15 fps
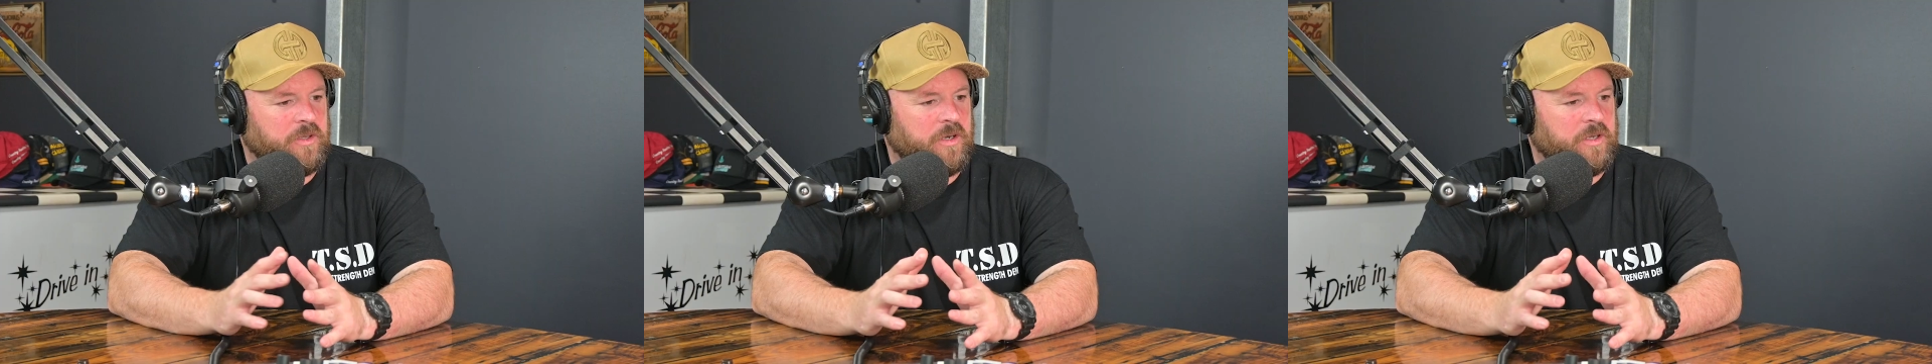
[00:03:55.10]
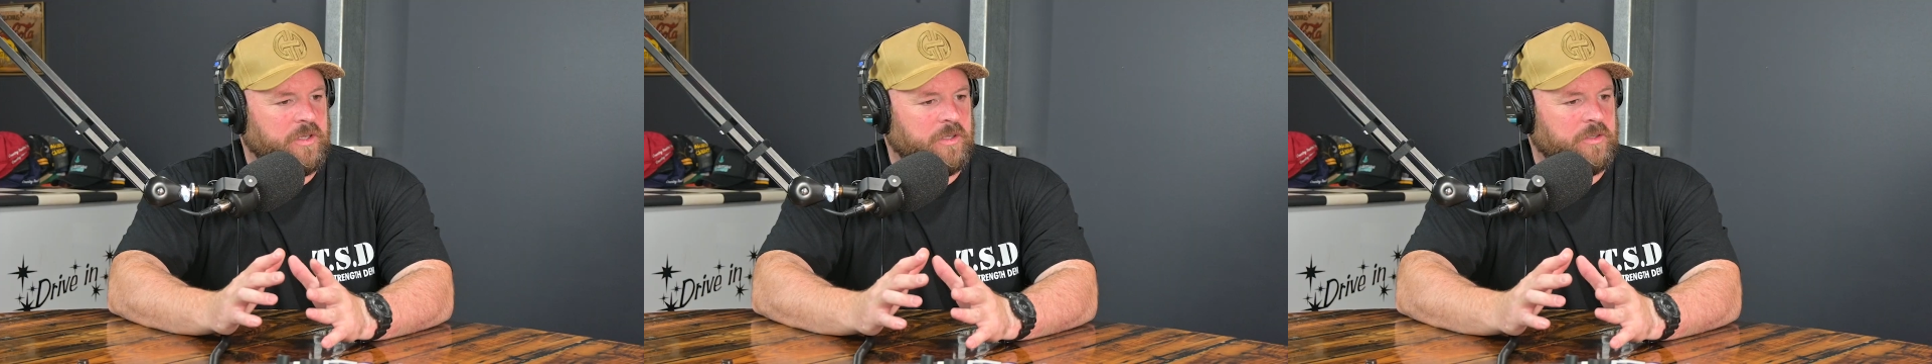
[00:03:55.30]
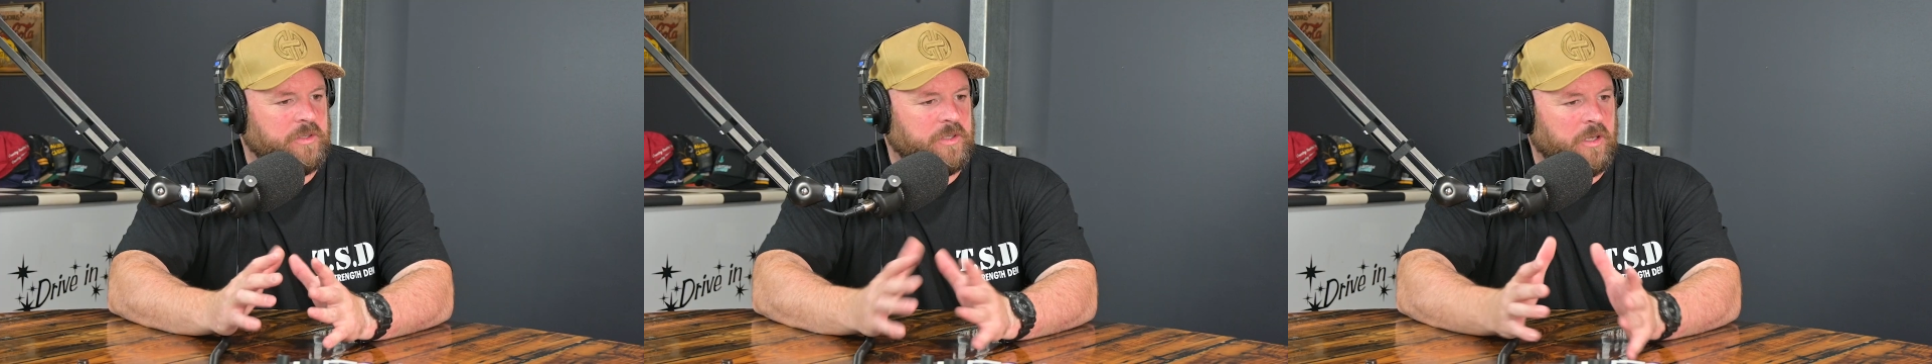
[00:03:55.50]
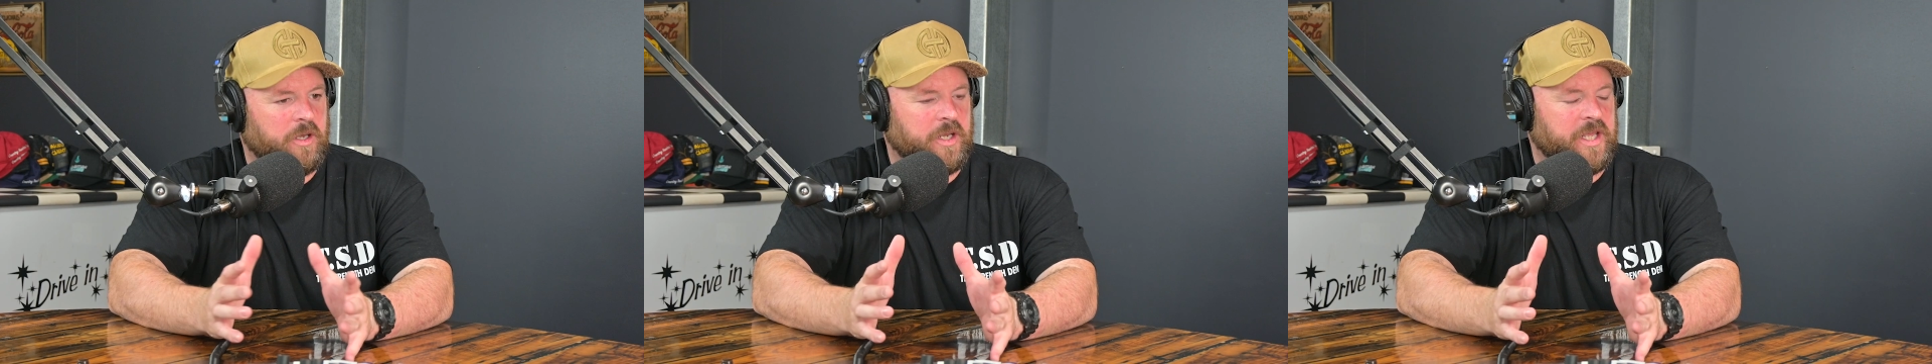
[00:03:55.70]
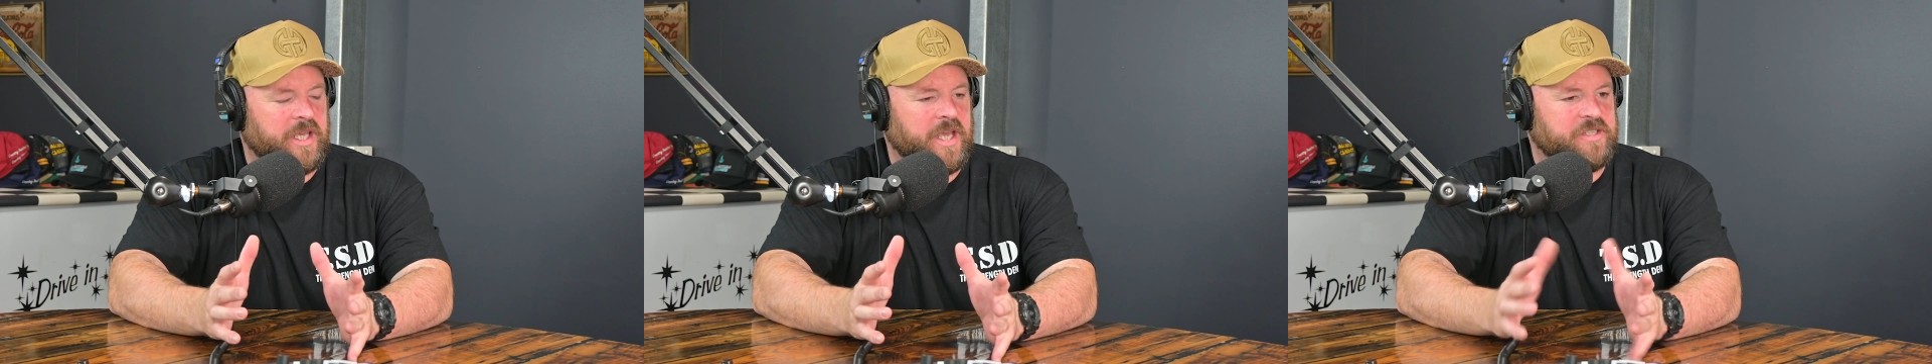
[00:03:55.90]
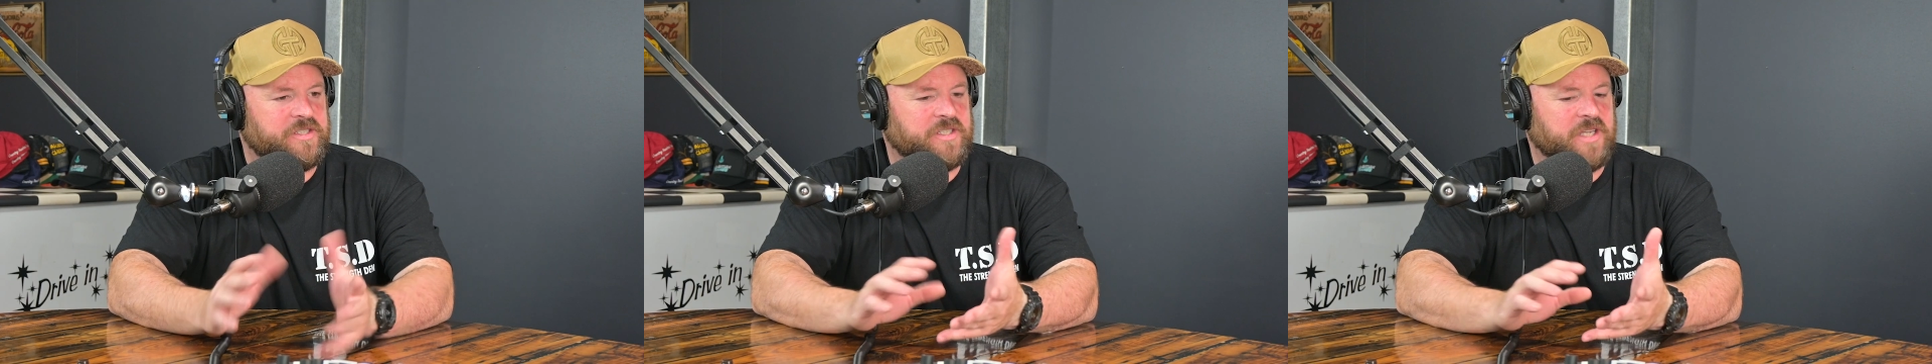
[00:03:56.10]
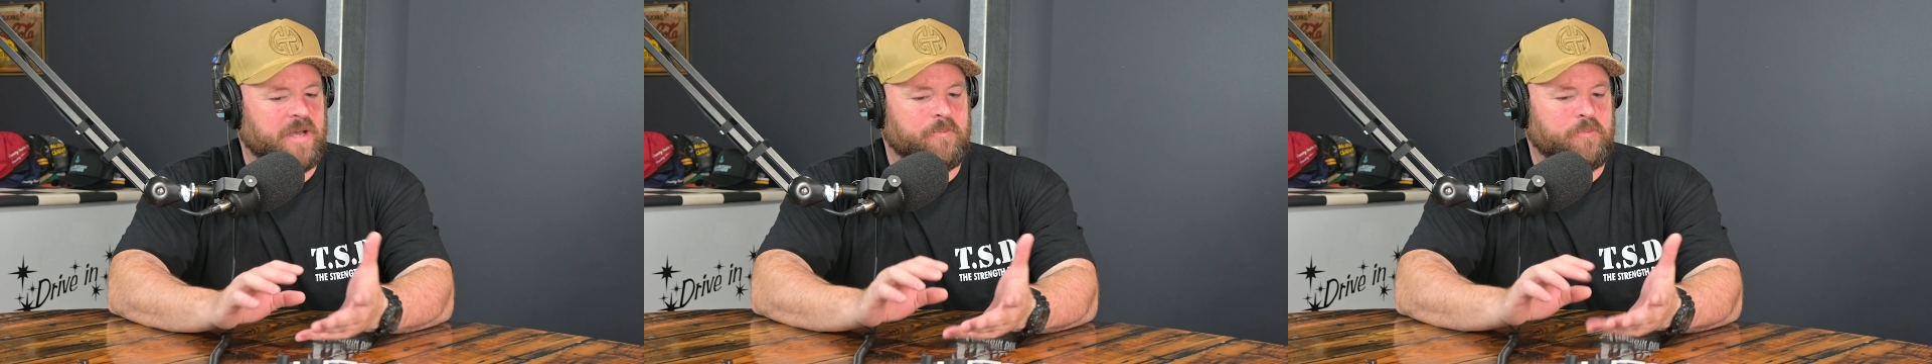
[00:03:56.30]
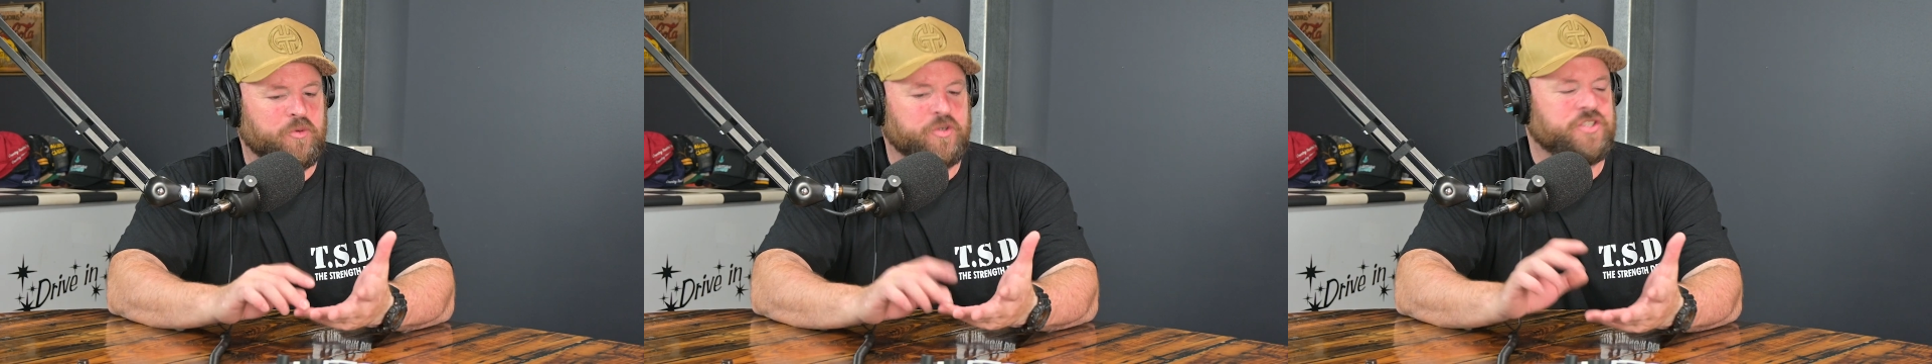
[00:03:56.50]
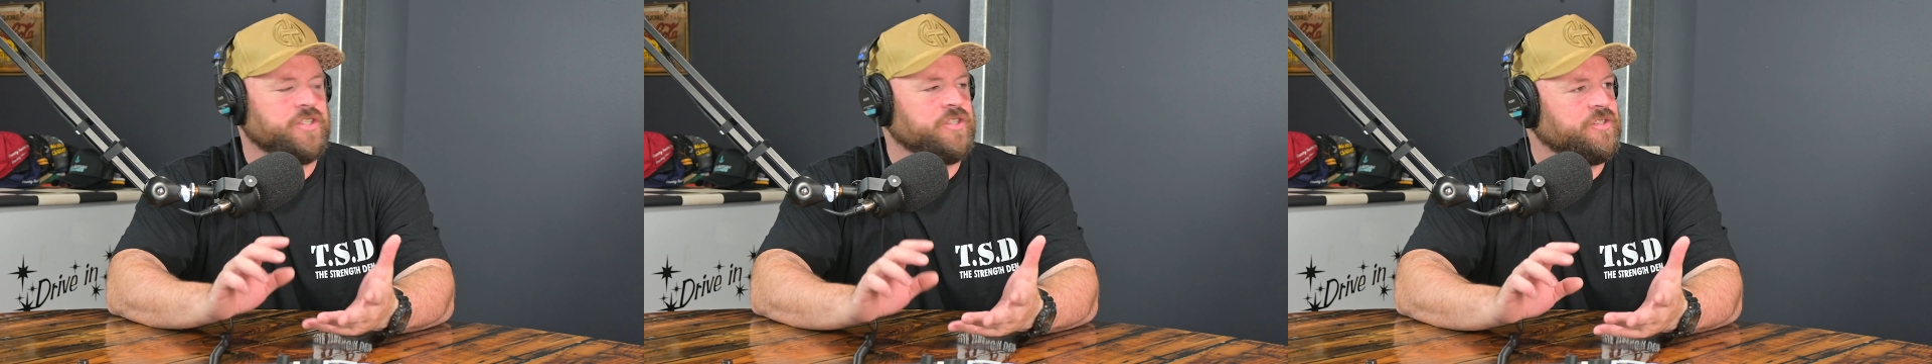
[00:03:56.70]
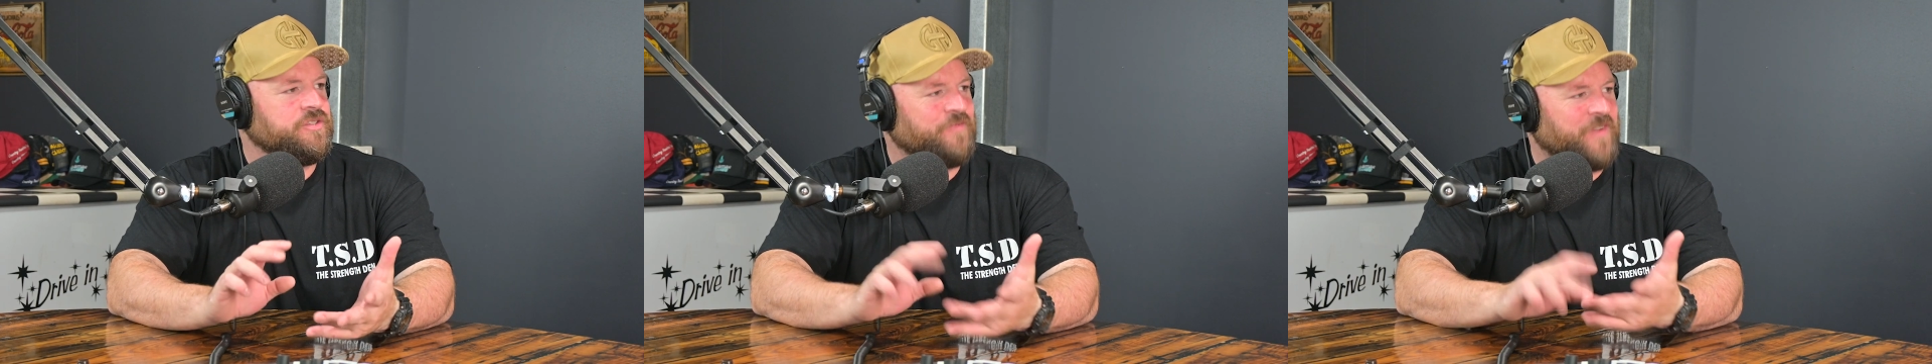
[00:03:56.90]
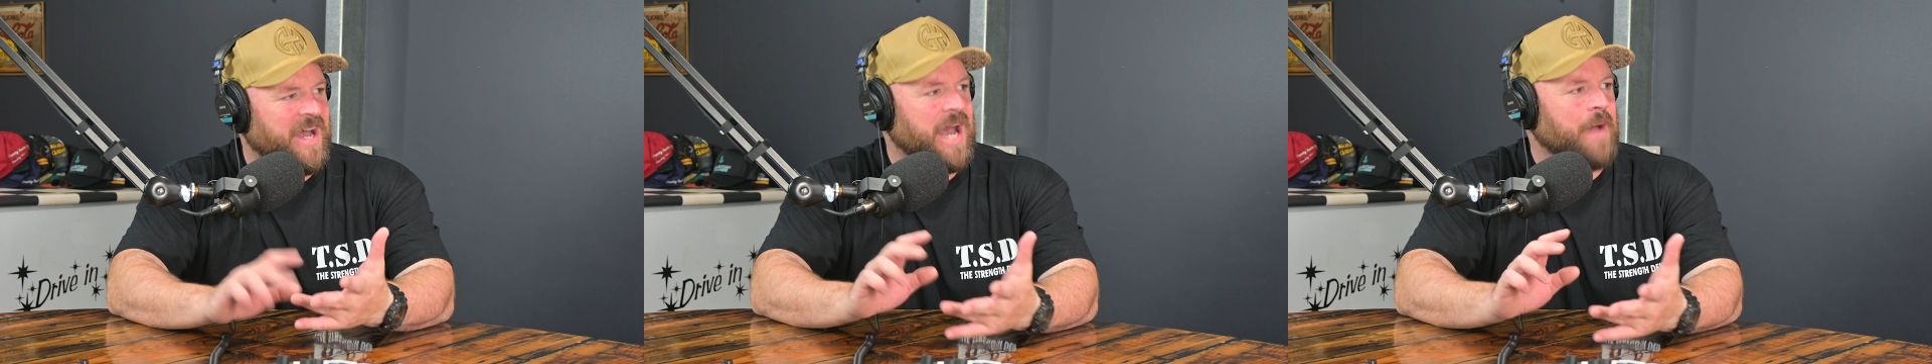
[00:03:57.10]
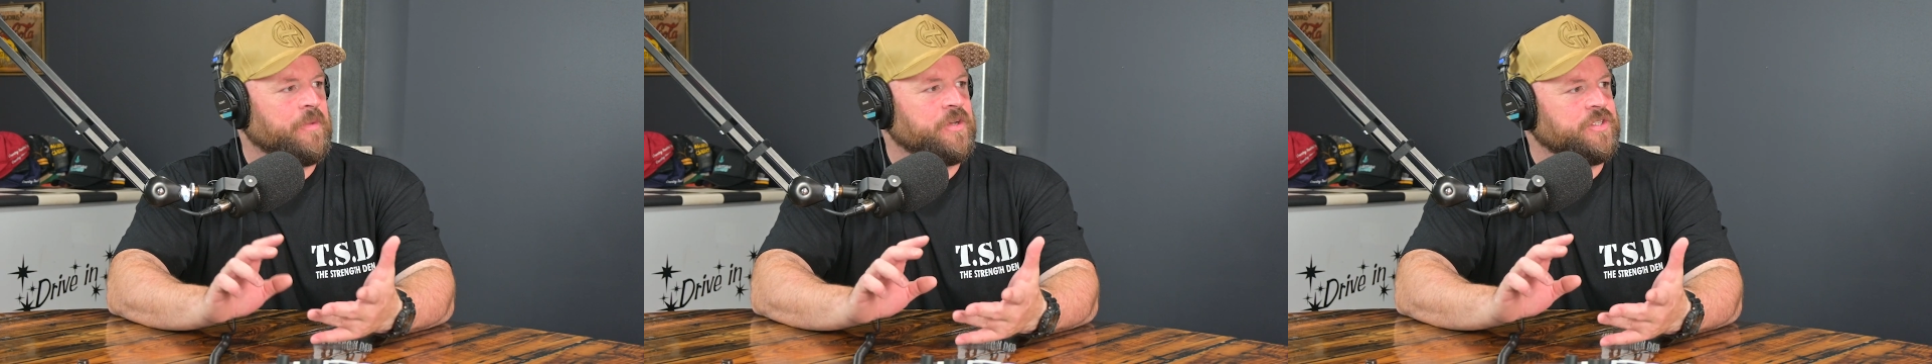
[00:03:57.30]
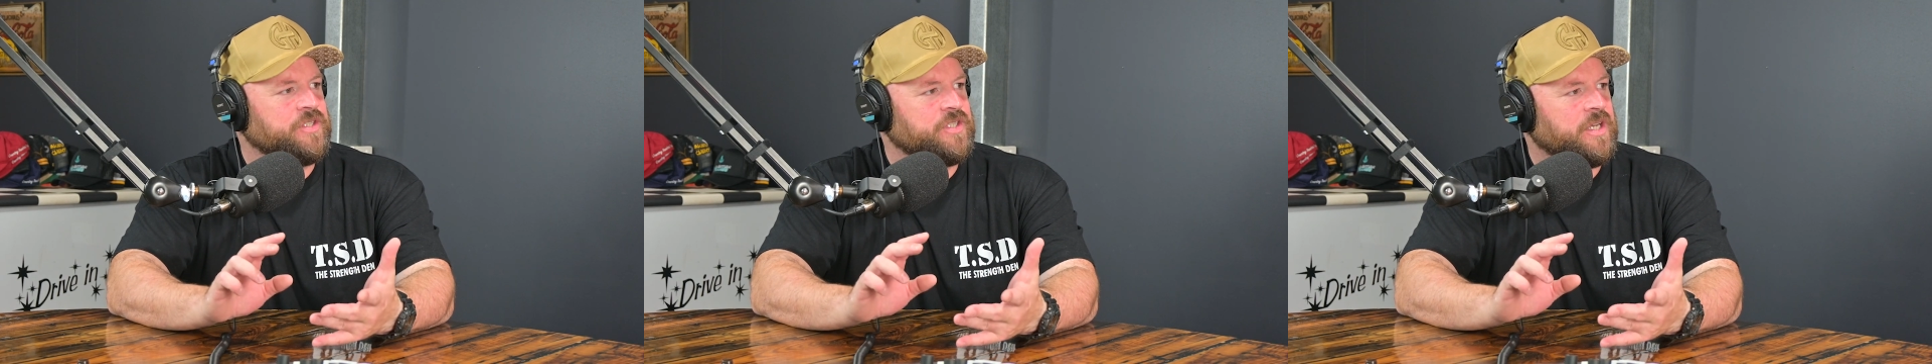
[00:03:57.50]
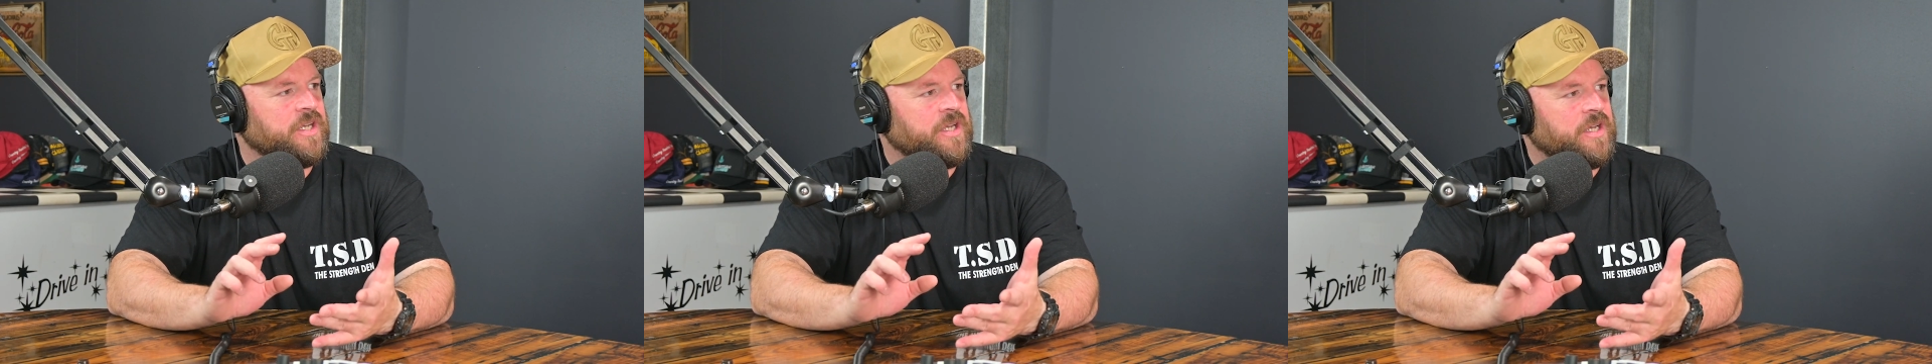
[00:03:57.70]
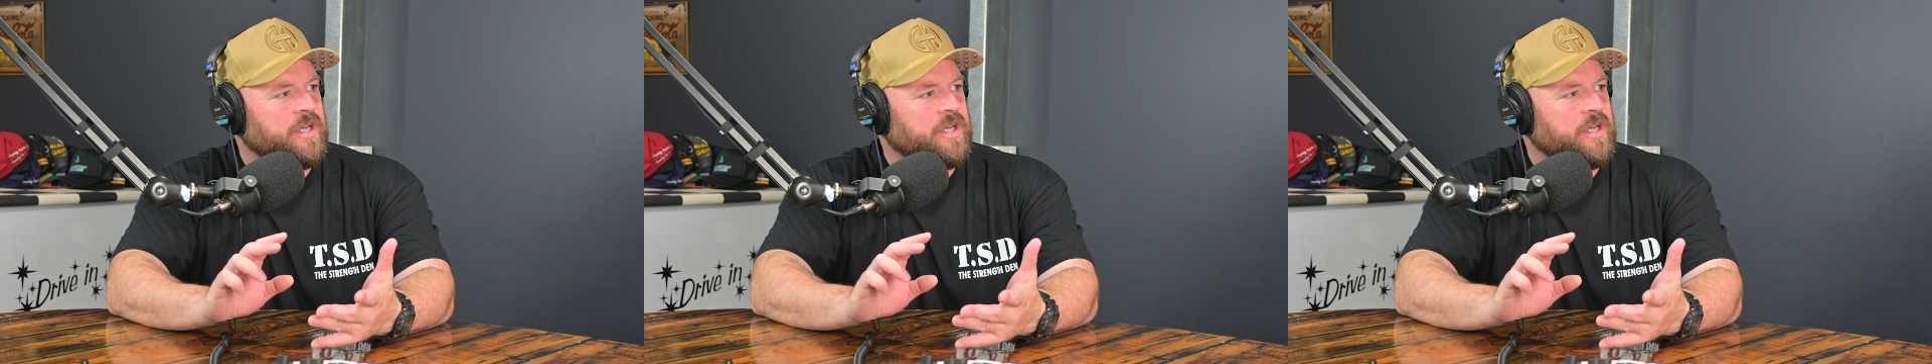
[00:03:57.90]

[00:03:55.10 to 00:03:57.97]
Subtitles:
a lot of the guests are butchers, farmers,